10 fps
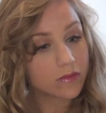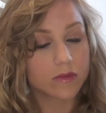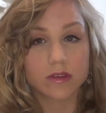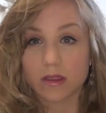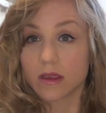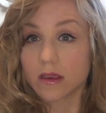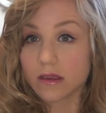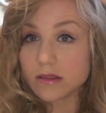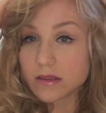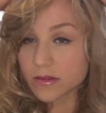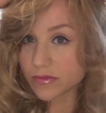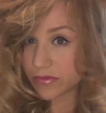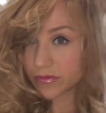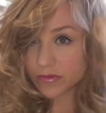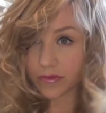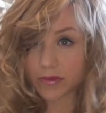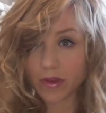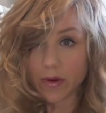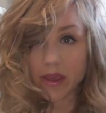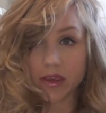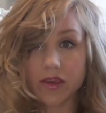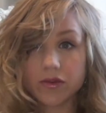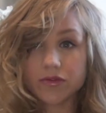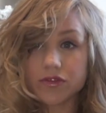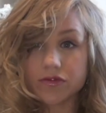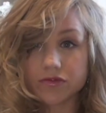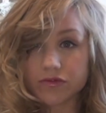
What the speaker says: which I think is quite cute.